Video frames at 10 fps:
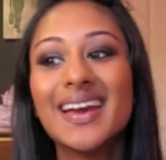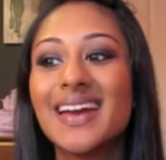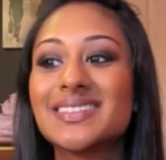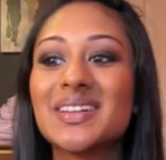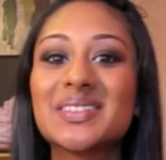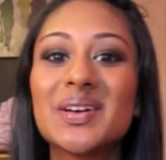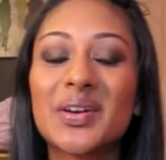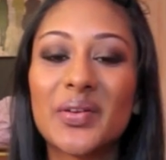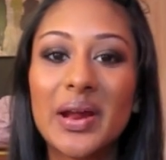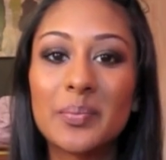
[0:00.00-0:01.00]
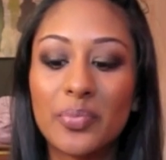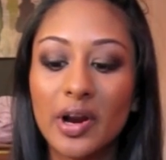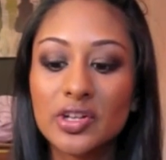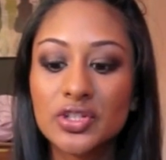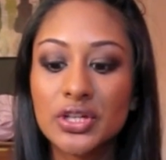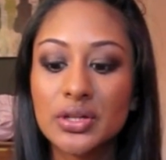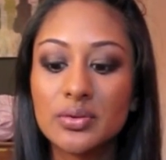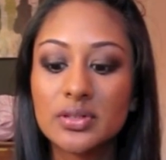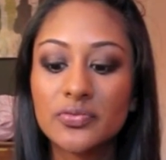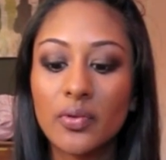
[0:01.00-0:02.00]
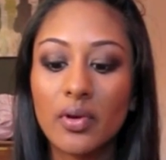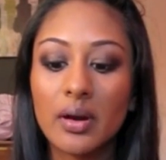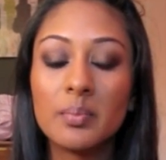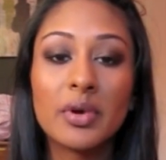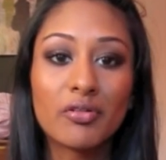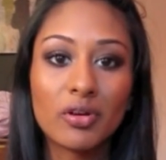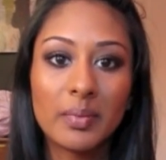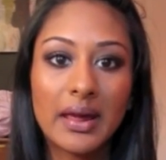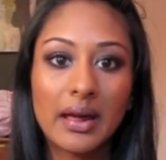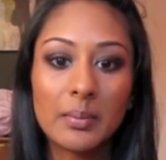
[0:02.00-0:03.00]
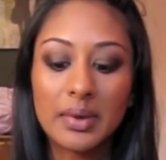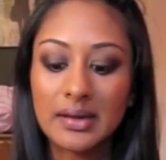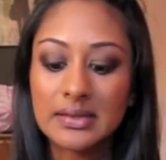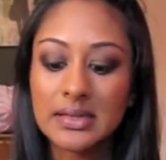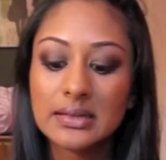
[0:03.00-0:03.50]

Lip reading: It's also a great brush to use for mineral makeup because